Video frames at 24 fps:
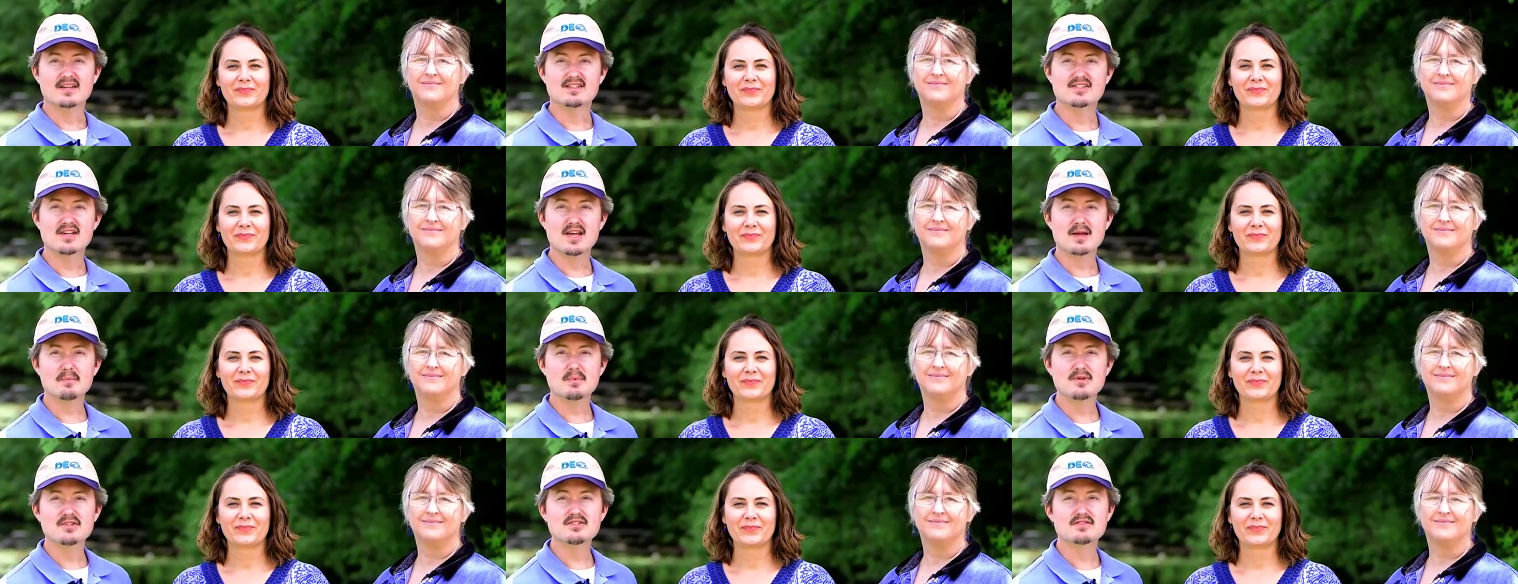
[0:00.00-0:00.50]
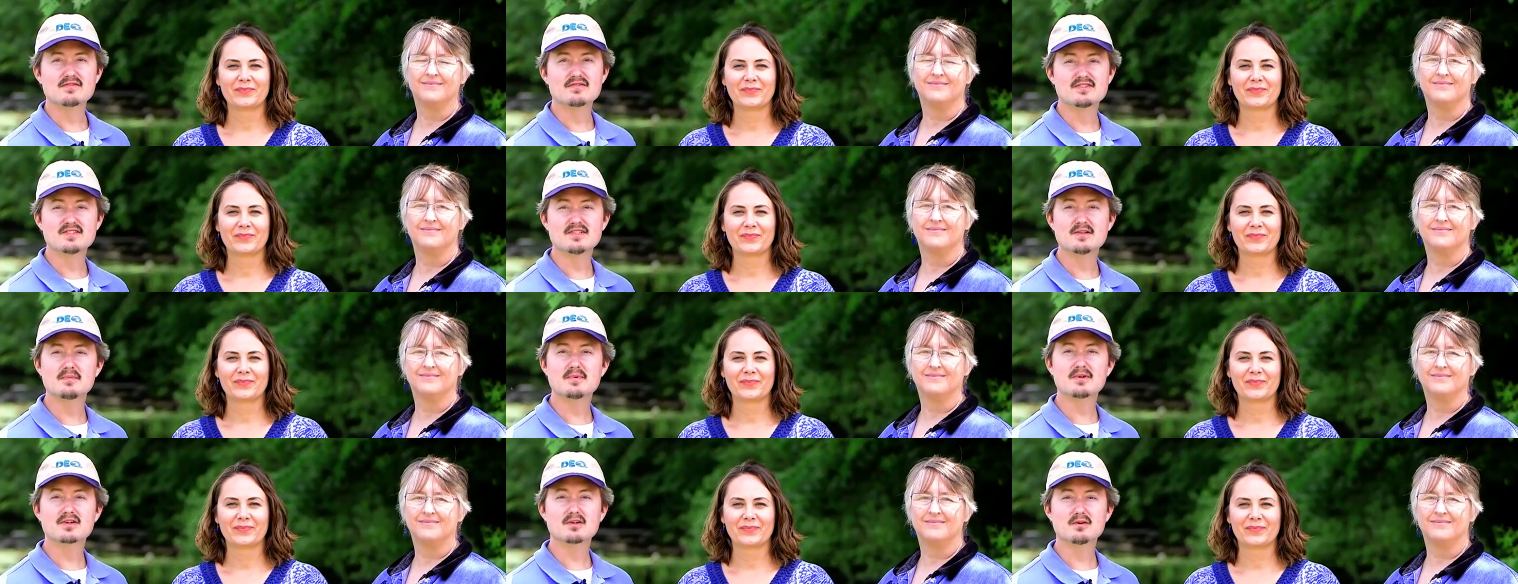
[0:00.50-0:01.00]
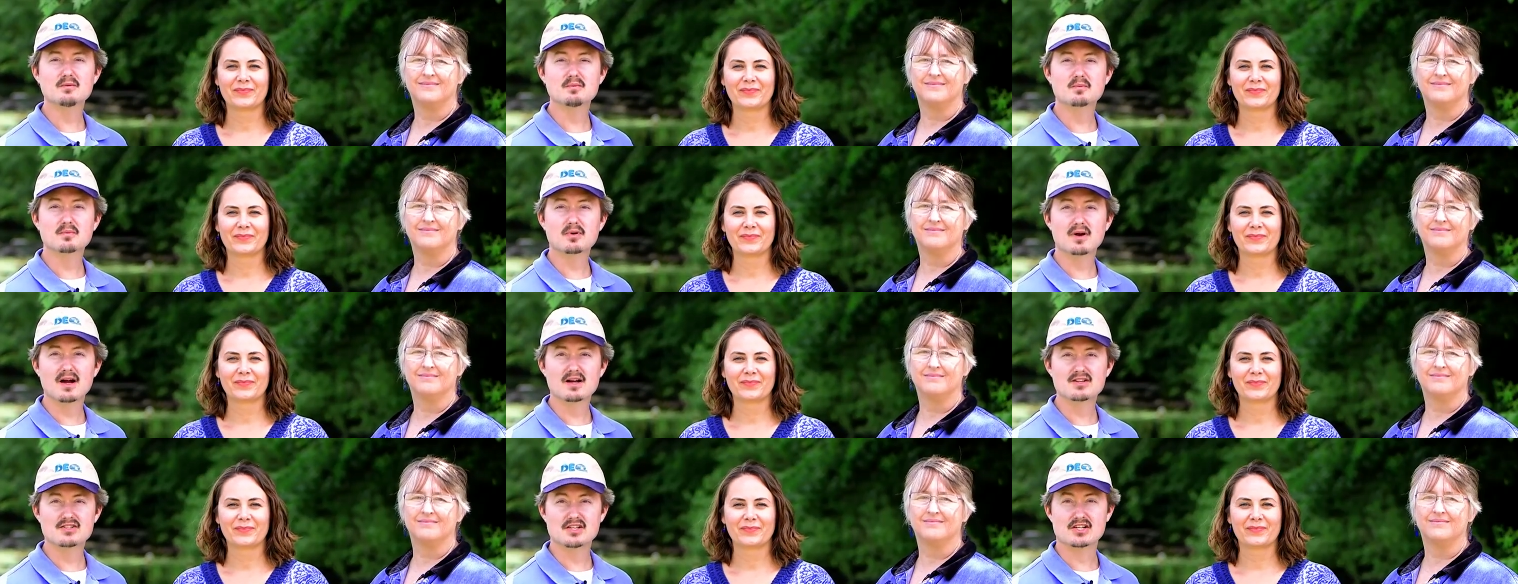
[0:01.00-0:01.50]
Speaker 1: Examples of typical
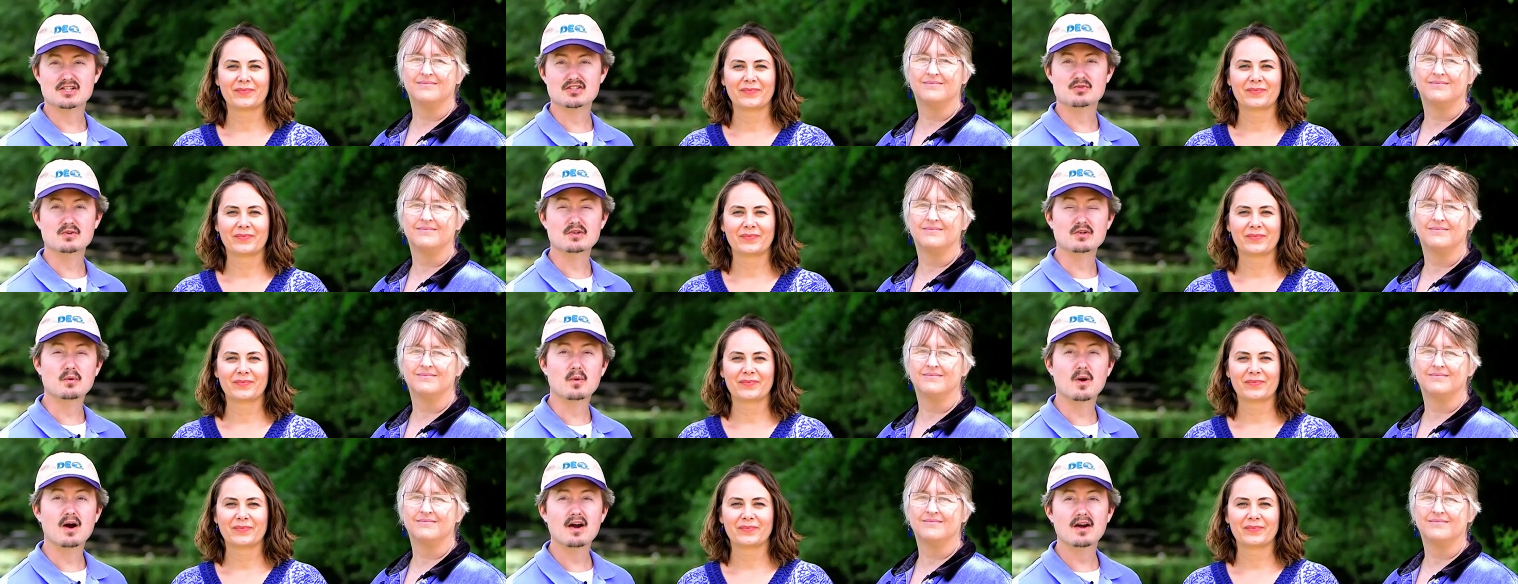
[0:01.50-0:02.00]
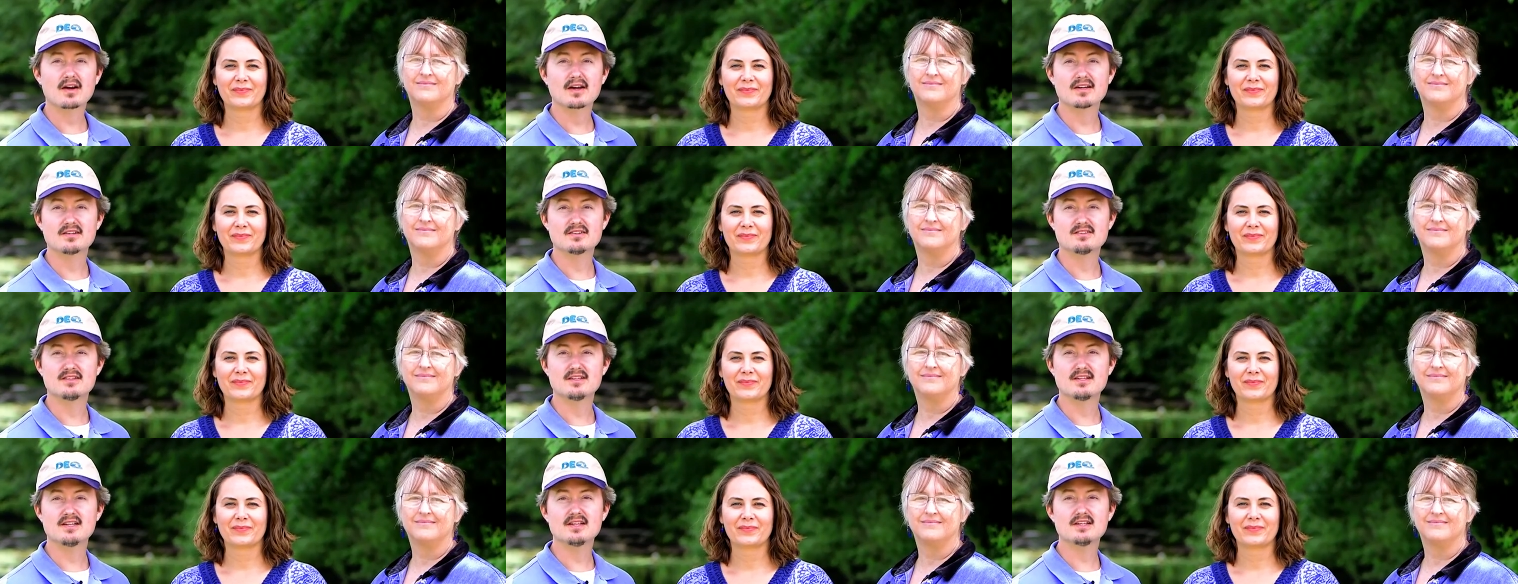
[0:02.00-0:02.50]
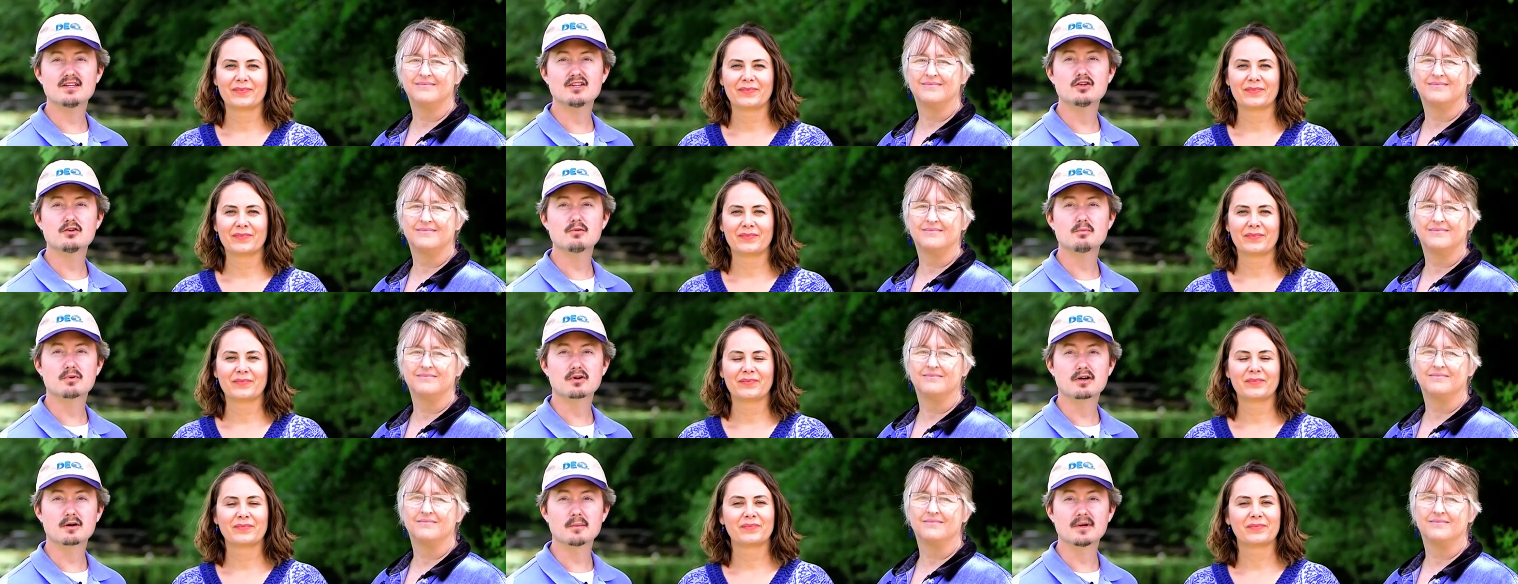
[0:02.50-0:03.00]
projects requiring a
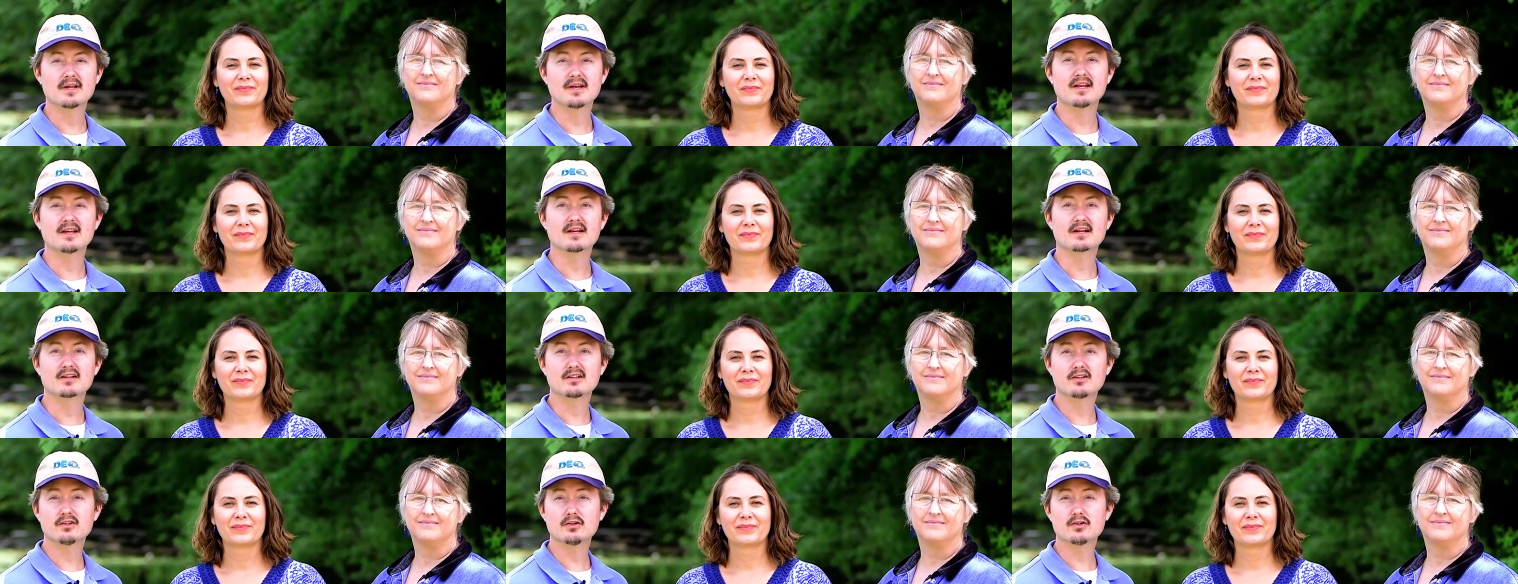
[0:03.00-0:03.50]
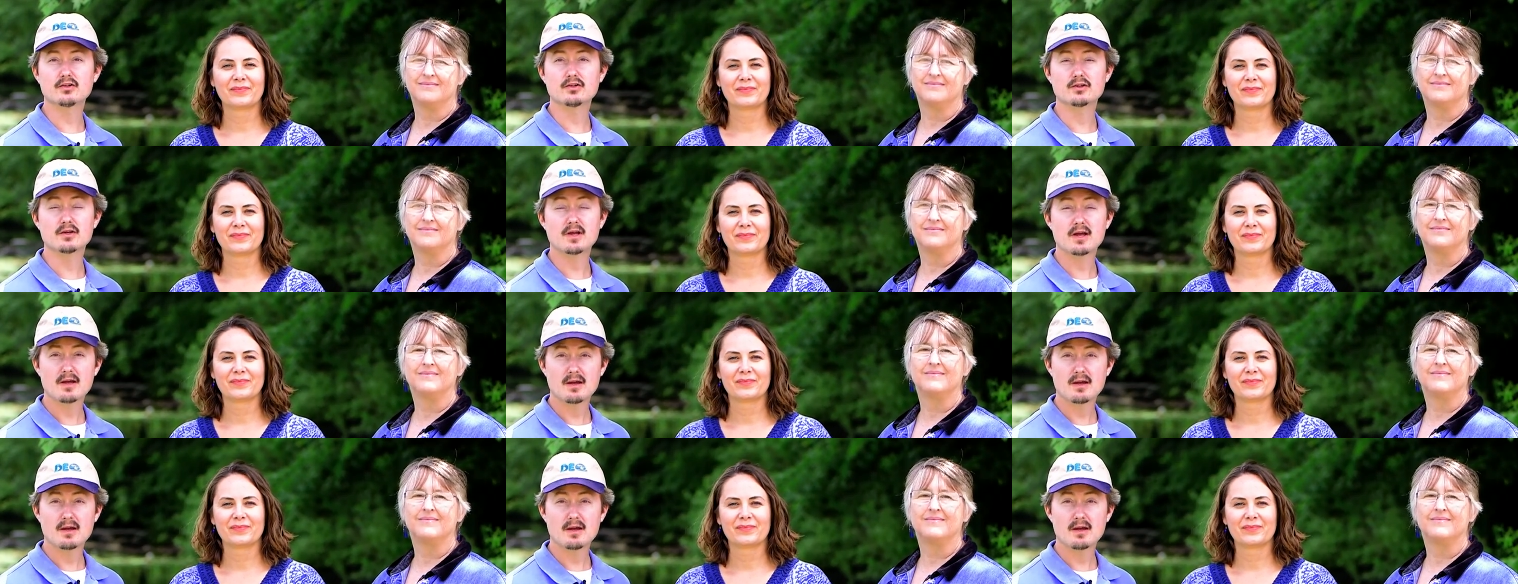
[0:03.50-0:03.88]
DEQ permit include